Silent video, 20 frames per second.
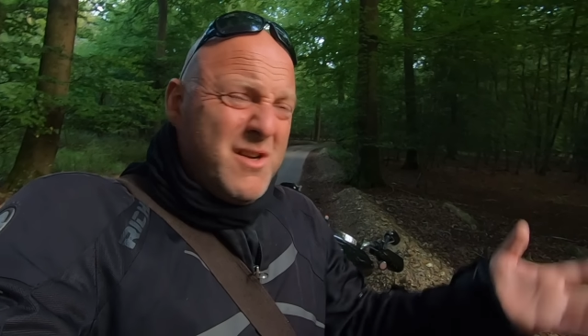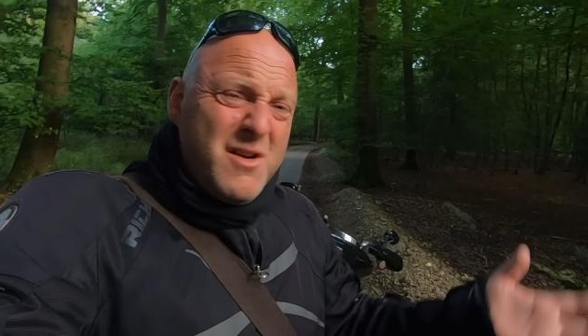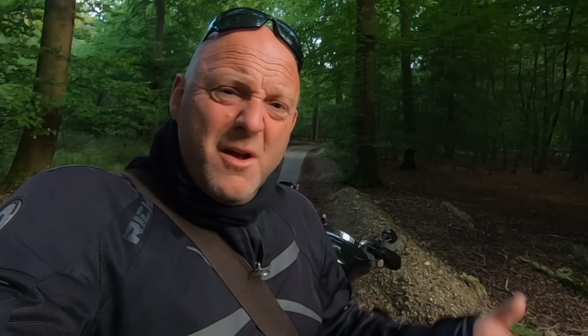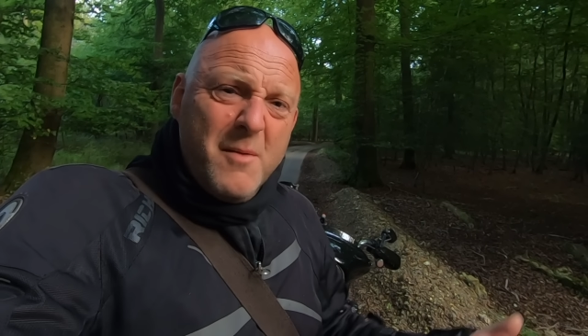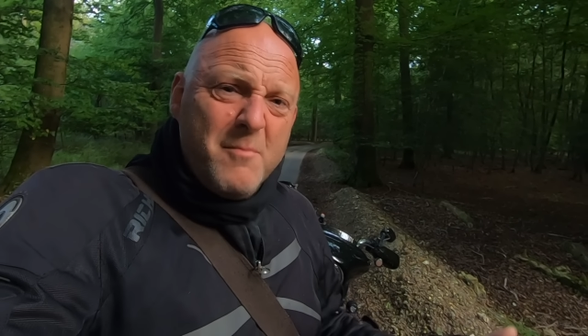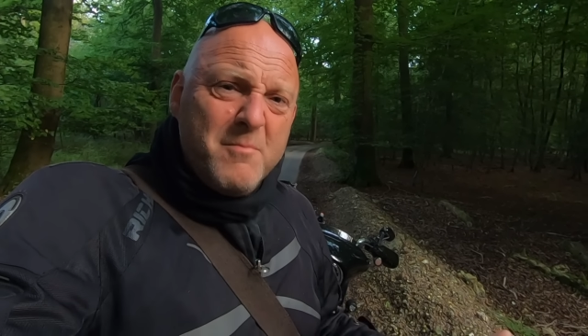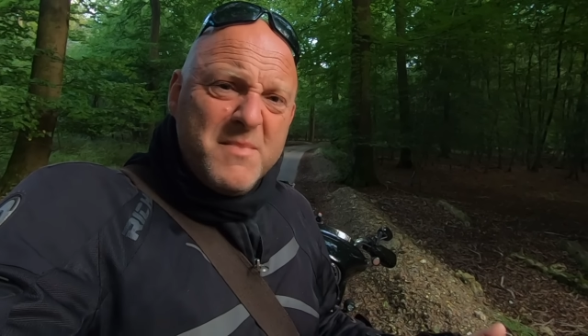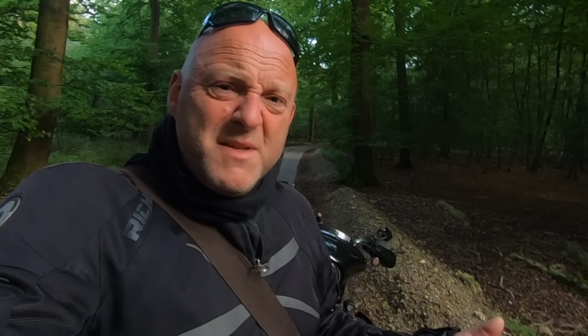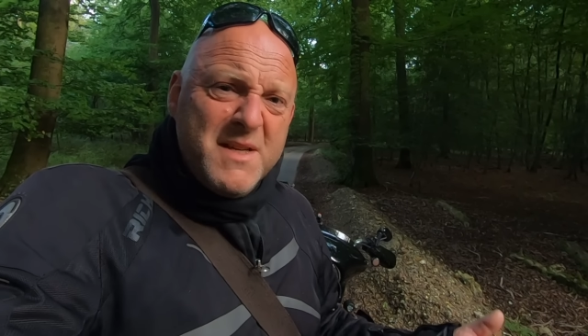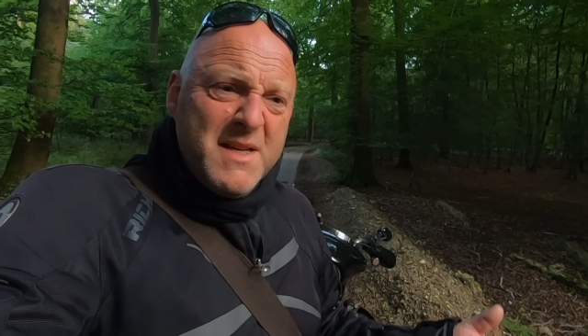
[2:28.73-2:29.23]

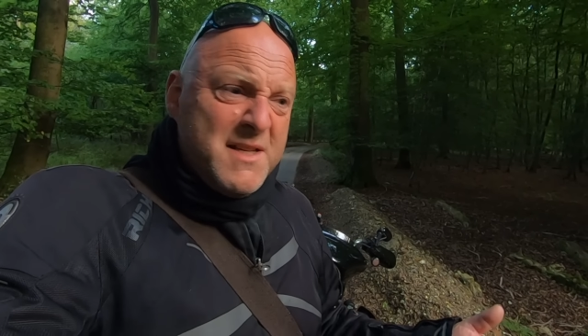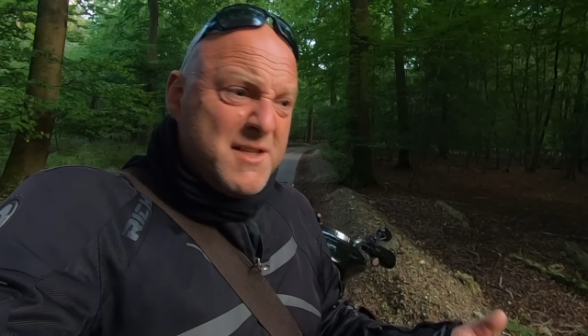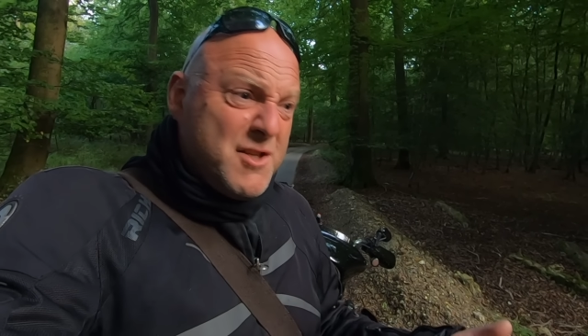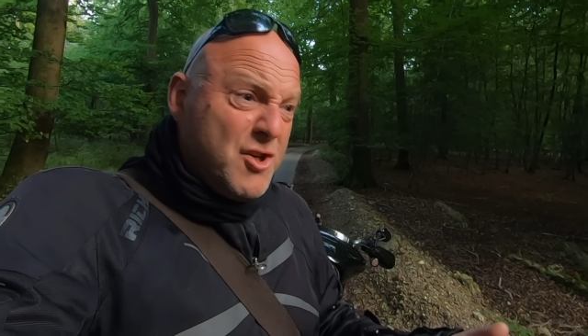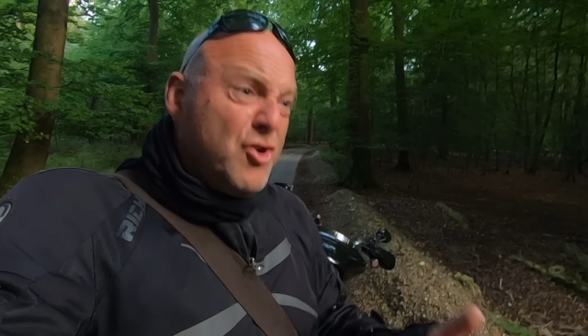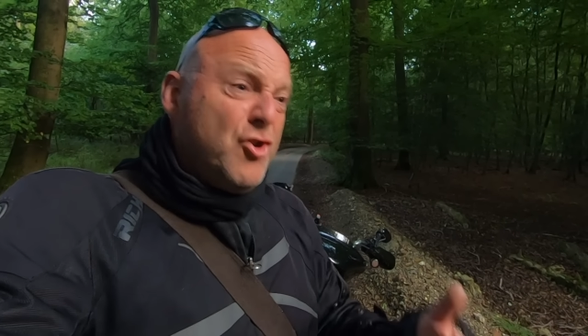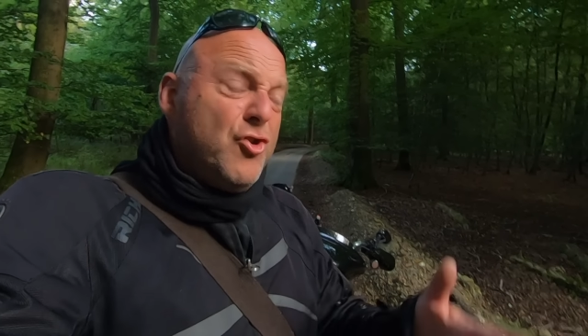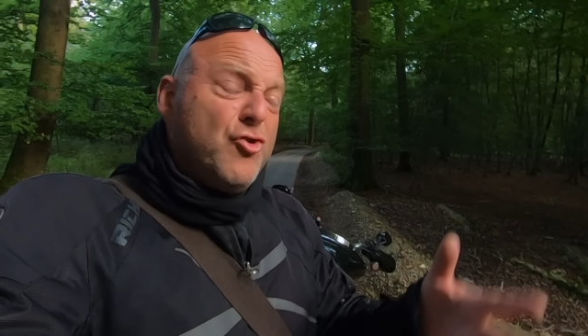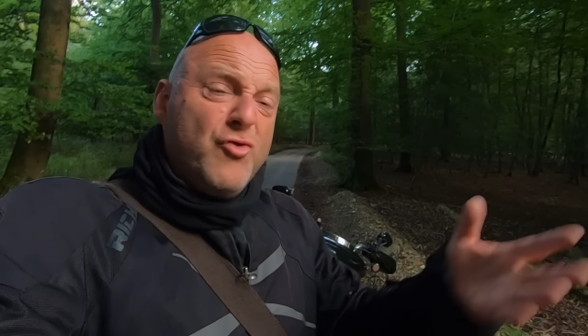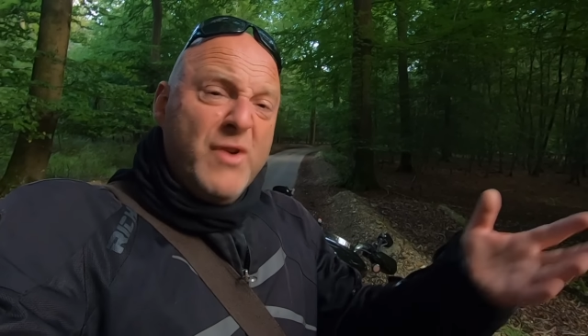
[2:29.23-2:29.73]
numpties
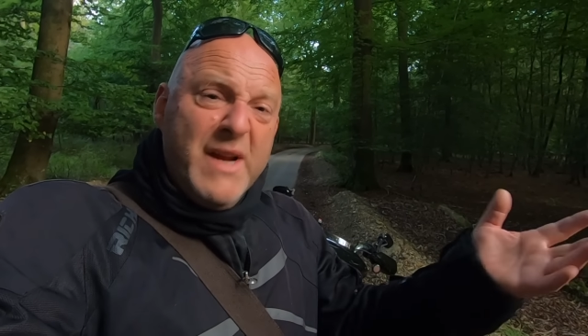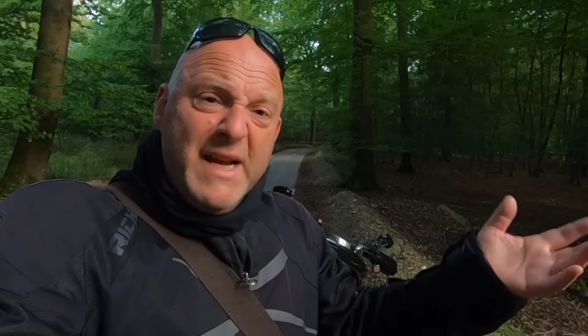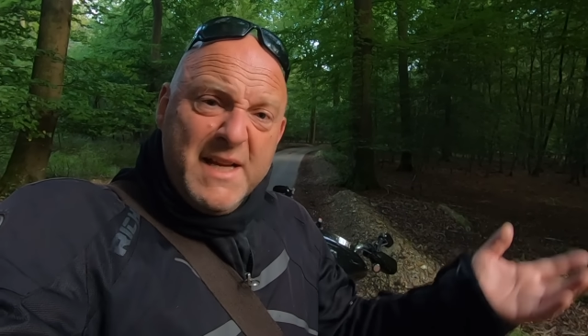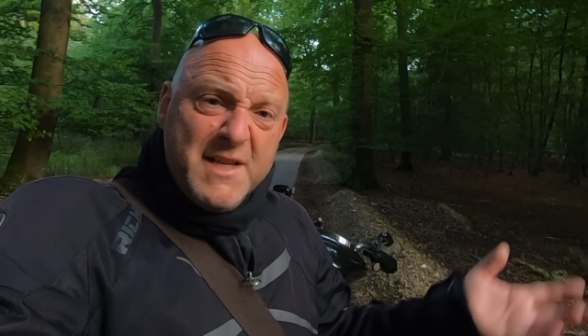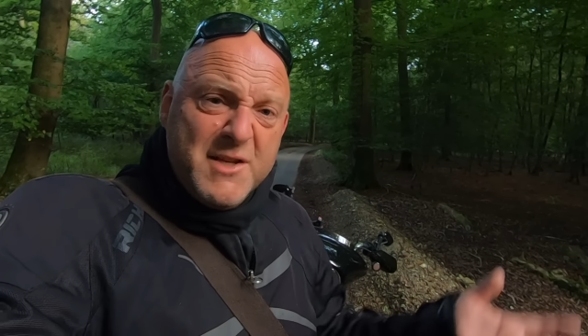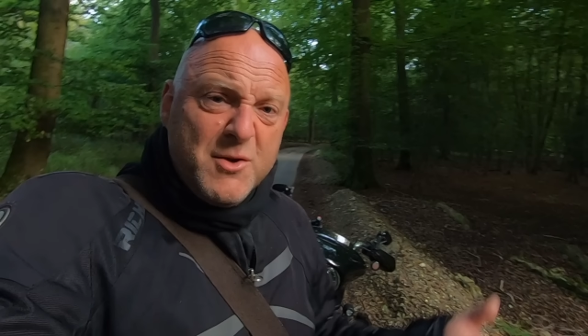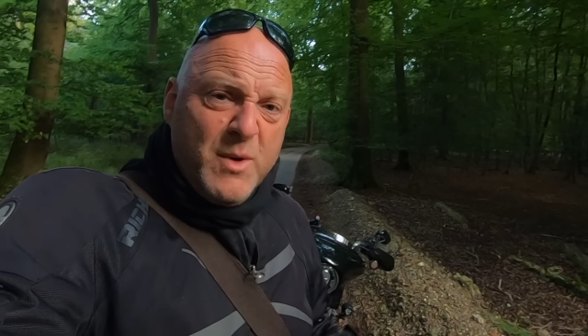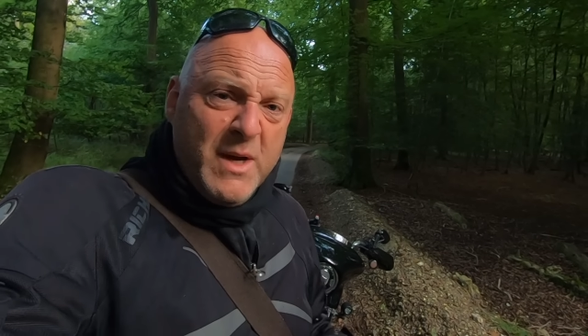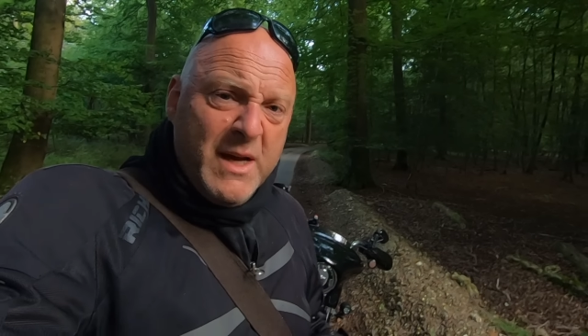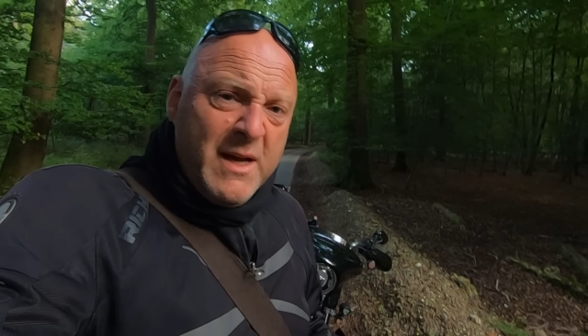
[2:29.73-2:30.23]
agree
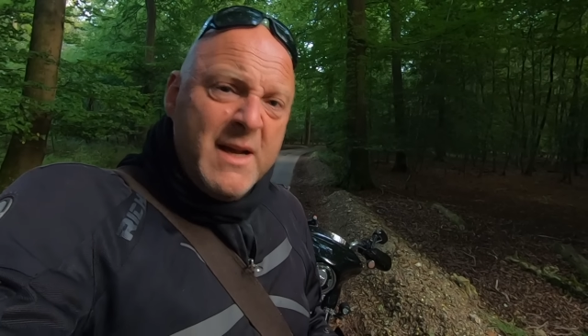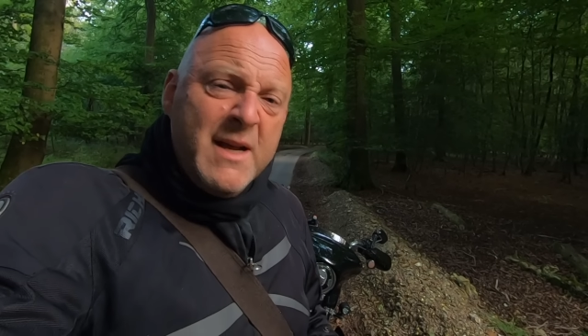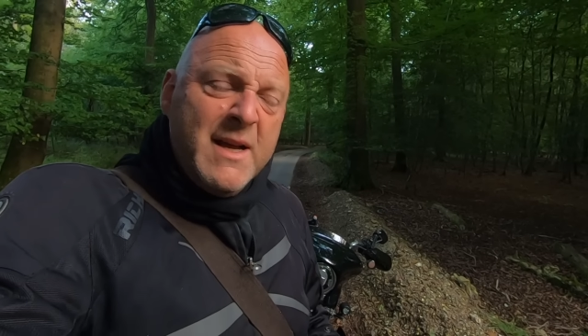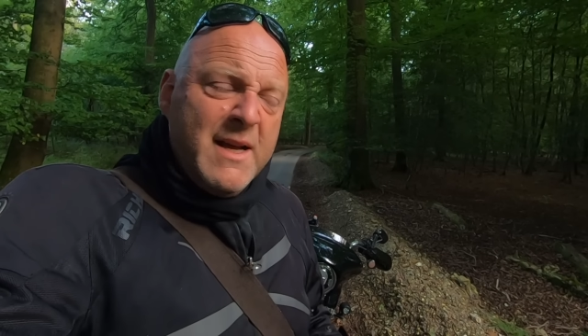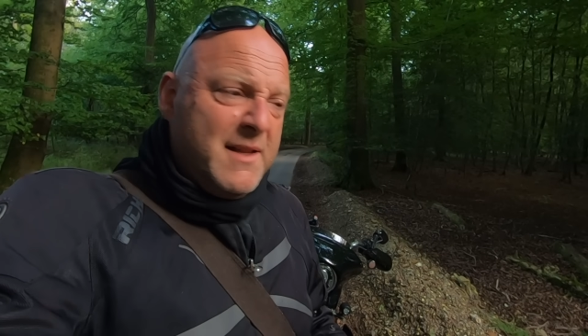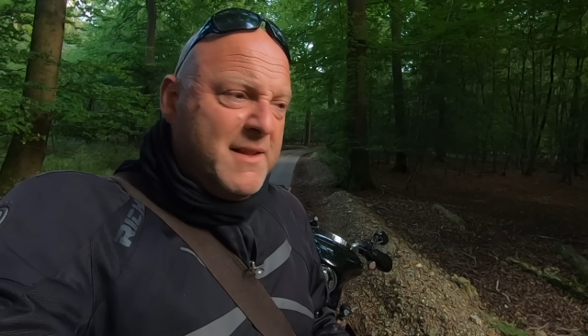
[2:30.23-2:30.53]
to it